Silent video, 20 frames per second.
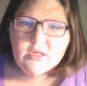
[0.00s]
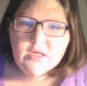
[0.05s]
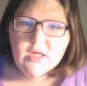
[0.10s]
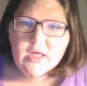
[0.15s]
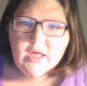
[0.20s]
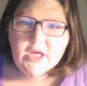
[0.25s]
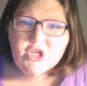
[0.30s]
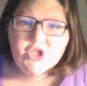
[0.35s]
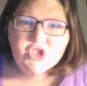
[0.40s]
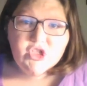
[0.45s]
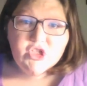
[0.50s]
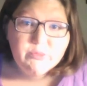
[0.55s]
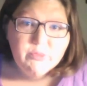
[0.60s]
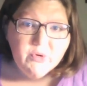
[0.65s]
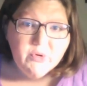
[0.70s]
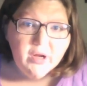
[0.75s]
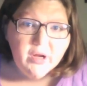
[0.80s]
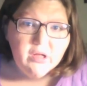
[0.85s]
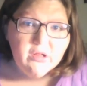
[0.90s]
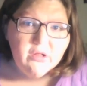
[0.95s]
a
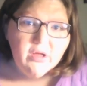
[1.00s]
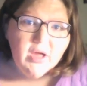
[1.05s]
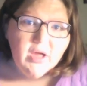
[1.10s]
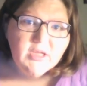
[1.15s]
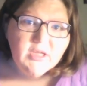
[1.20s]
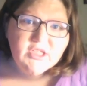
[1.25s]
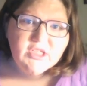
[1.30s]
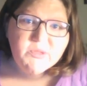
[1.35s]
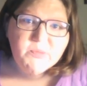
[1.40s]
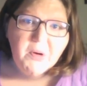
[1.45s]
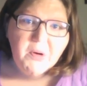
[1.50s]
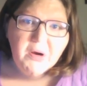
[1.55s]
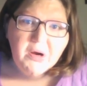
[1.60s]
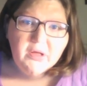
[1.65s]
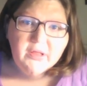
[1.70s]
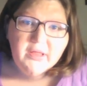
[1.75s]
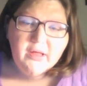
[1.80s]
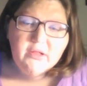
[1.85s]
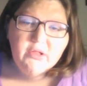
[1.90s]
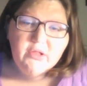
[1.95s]
shimmery gloss, a
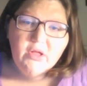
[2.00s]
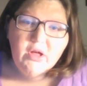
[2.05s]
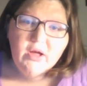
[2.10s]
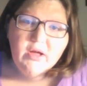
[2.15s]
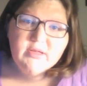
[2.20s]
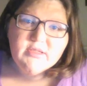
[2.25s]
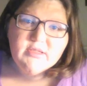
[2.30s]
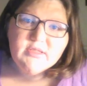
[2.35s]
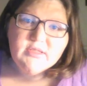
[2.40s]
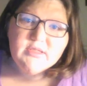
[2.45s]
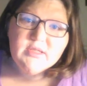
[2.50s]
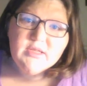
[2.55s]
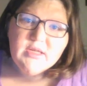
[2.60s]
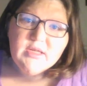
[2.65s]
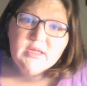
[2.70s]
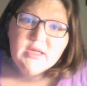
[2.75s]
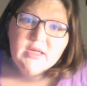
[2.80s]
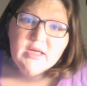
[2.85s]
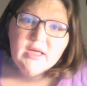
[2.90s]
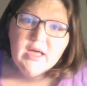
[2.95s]
sparkly gloss,
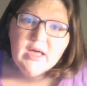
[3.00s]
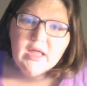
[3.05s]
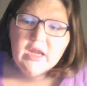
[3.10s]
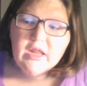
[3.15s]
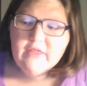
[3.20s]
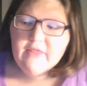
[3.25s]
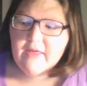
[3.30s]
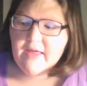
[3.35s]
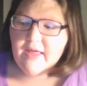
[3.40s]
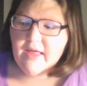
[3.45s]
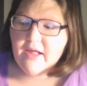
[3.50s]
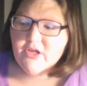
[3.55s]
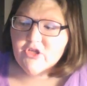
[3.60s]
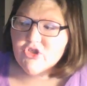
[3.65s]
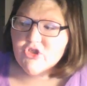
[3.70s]
anything else.